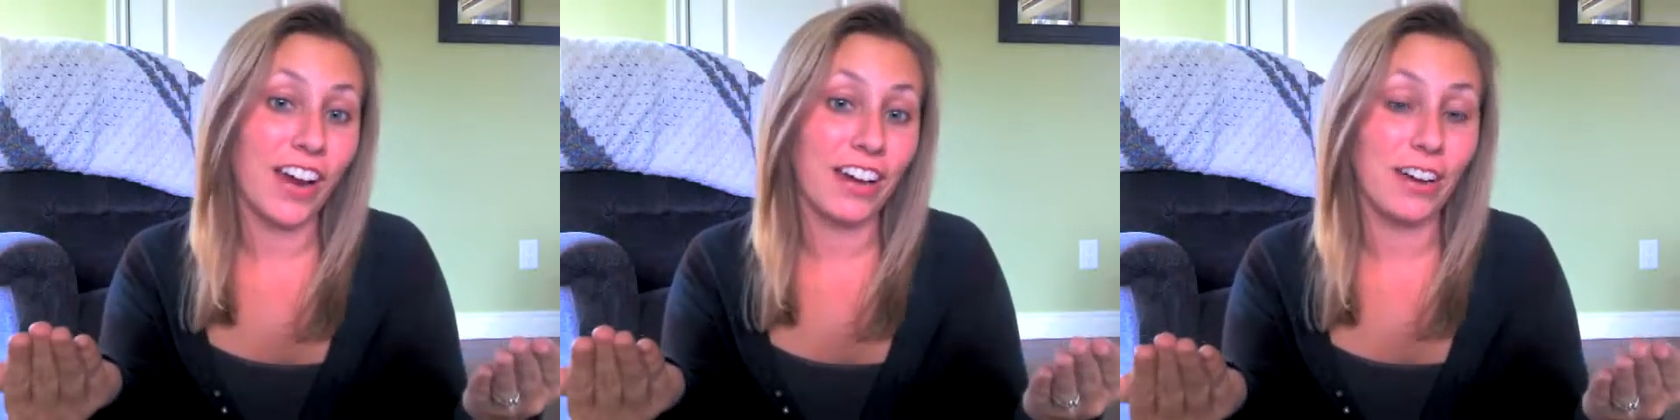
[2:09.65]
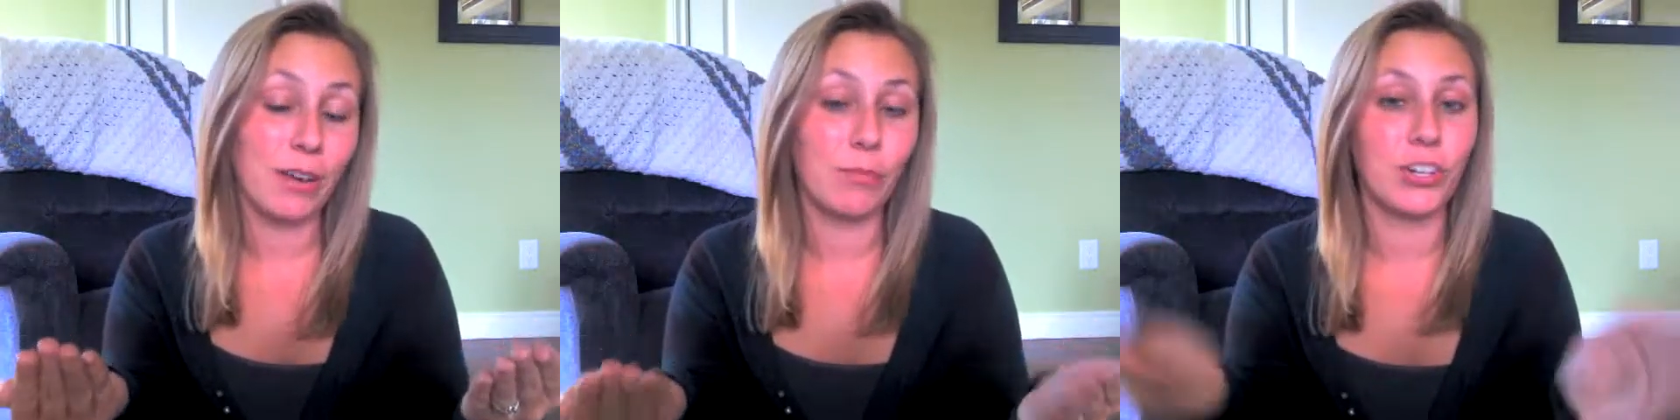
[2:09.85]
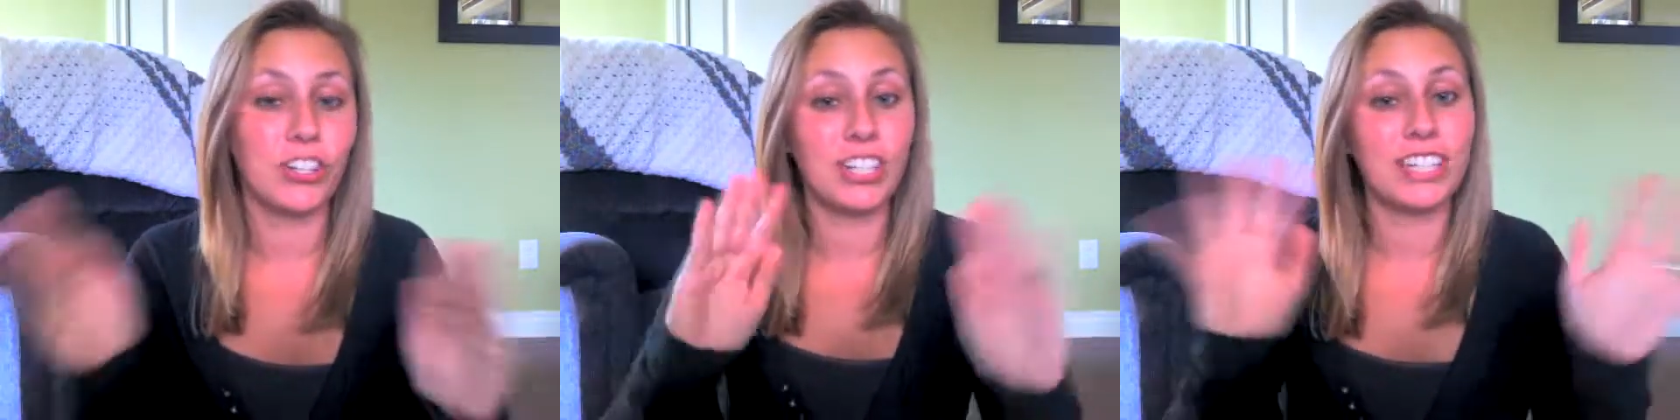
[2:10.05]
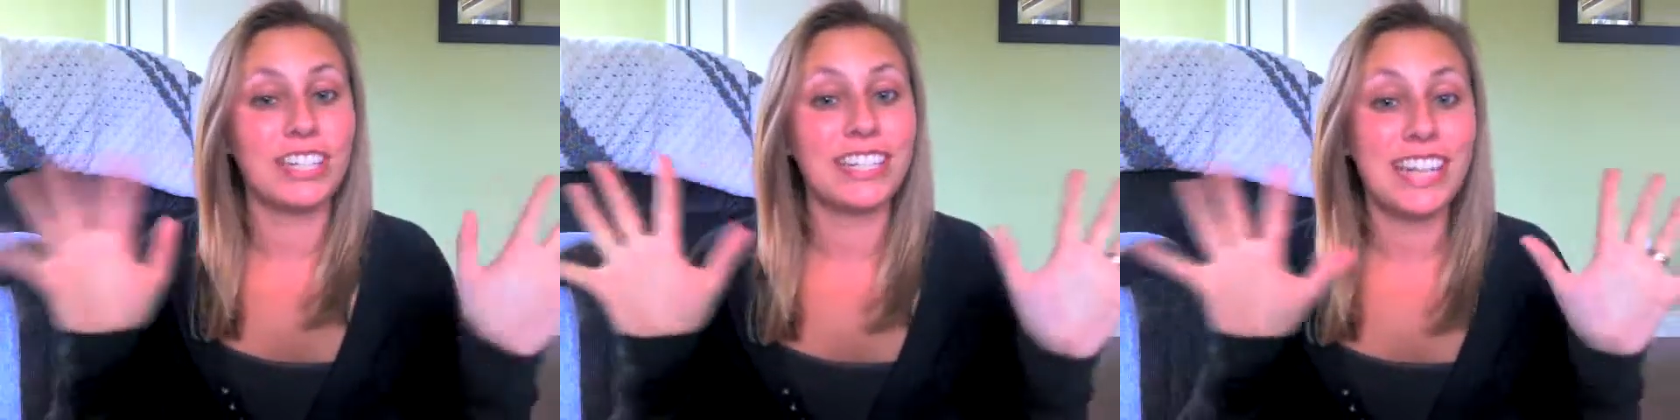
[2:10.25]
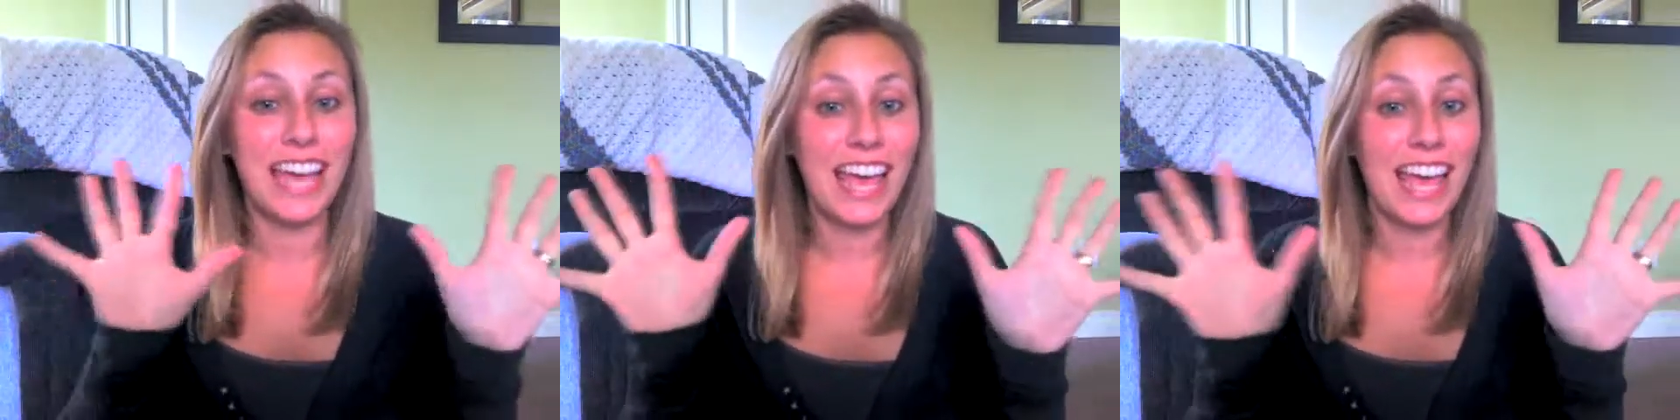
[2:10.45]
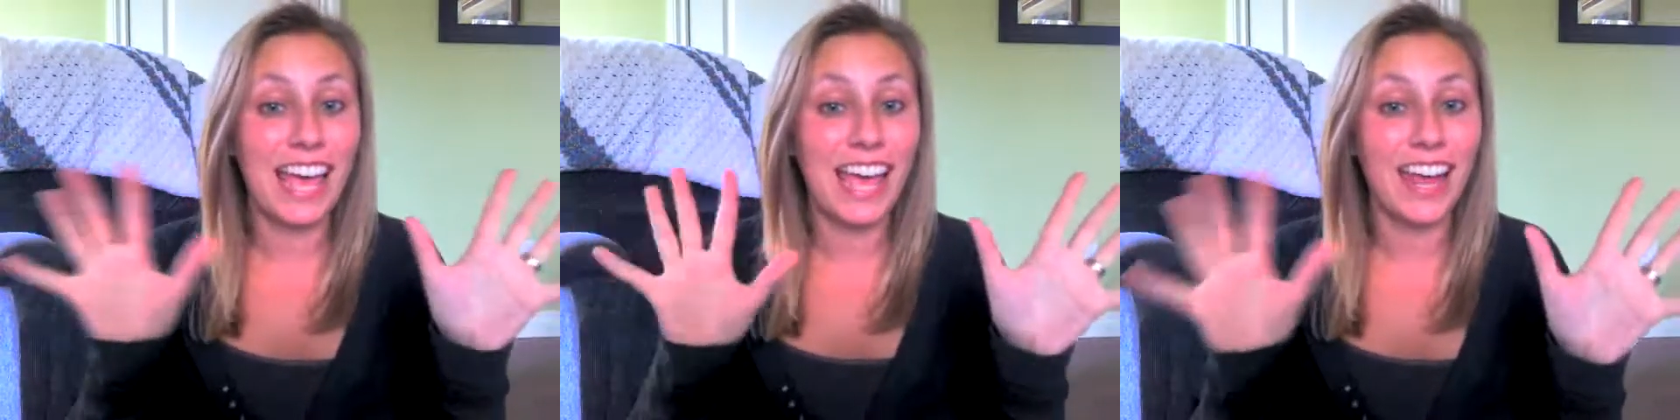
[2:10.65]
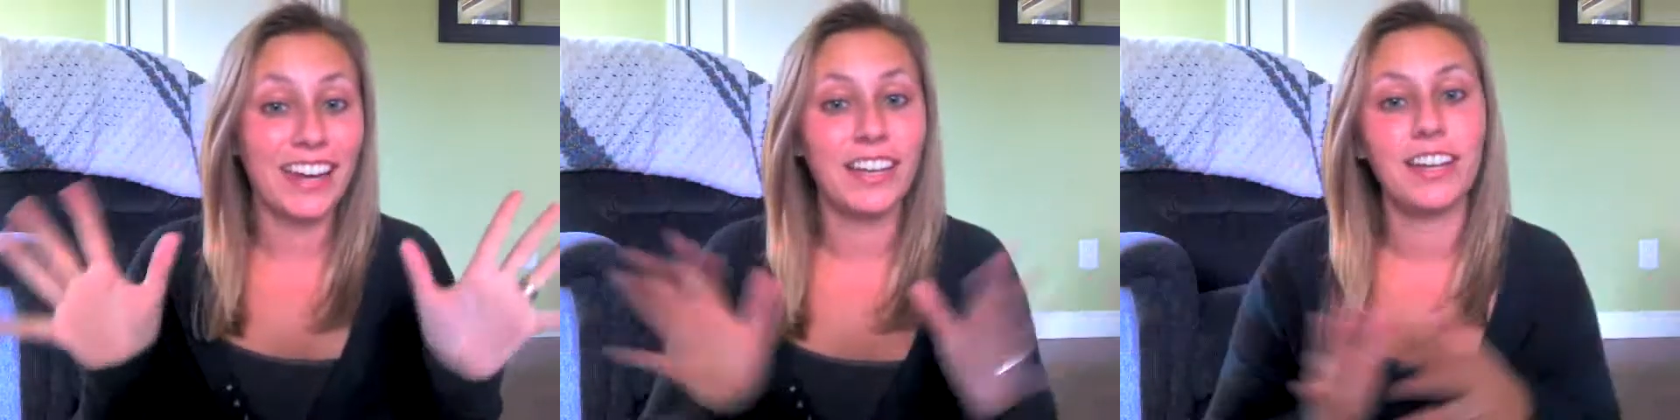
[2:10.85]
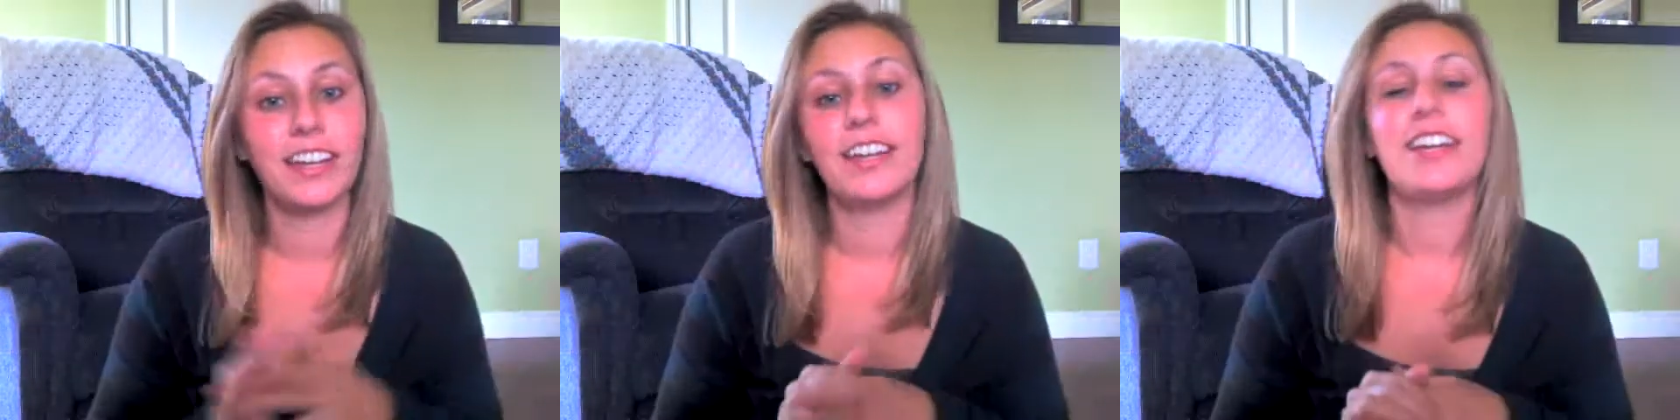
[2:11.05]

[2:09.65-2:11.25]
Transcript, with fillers: item, which is 10.